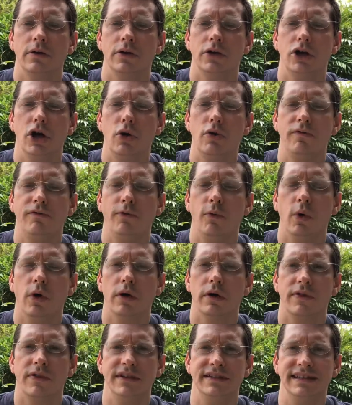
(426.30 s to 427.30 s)
go
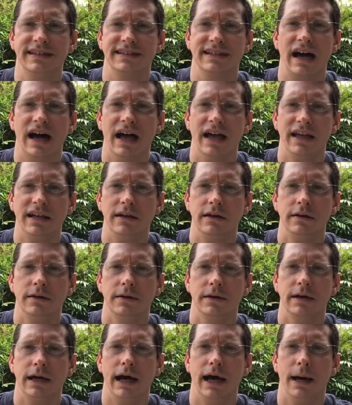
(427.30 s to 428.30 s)
for the design,
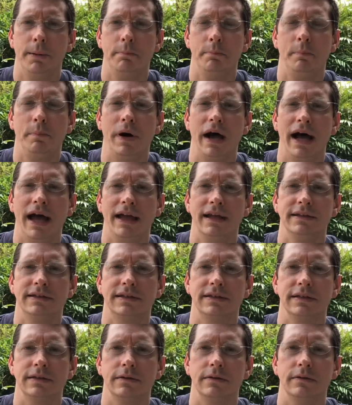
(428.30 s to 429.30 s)

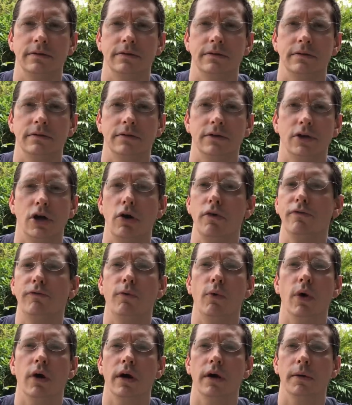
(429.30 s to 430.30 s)
but go
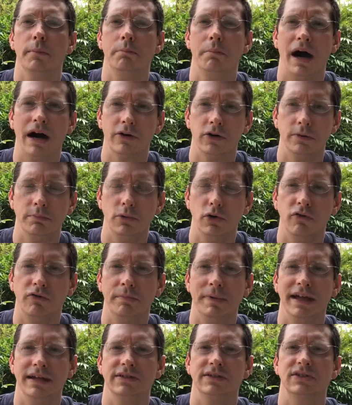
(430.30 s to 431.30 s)
for modern
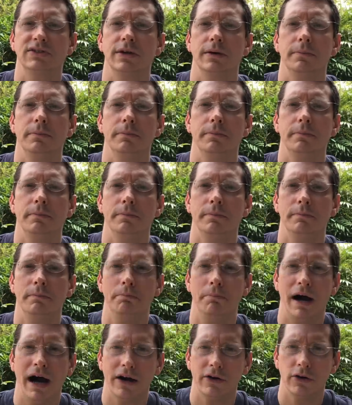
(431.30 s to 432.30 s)
movements,
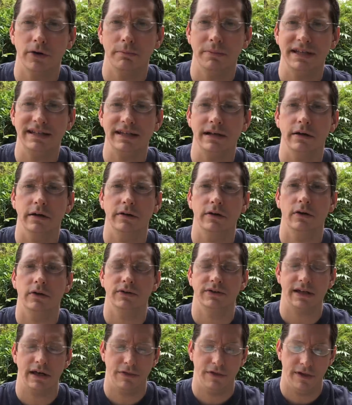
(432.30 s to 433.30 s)
modern
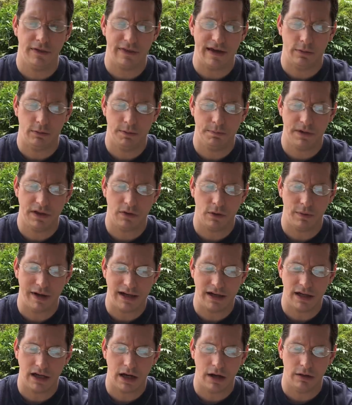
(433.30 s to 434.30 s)
materials. I think that would be the way
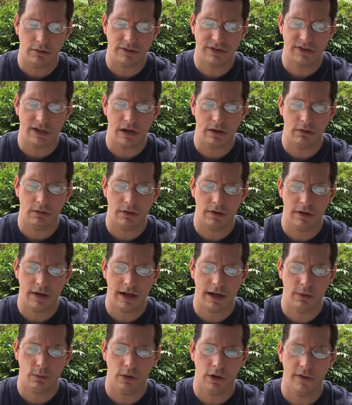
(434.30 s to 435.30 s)
to go. So
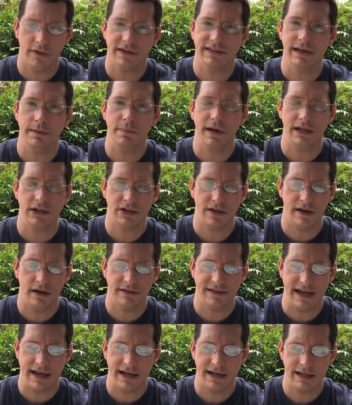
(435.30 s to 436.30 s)
we're on the same page there,
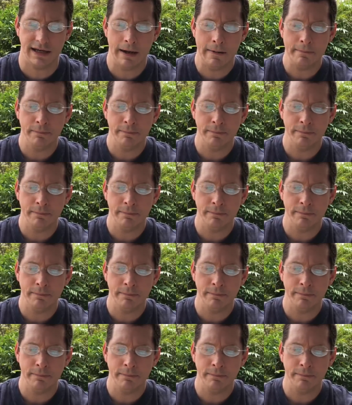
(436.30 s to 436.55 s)
Danny.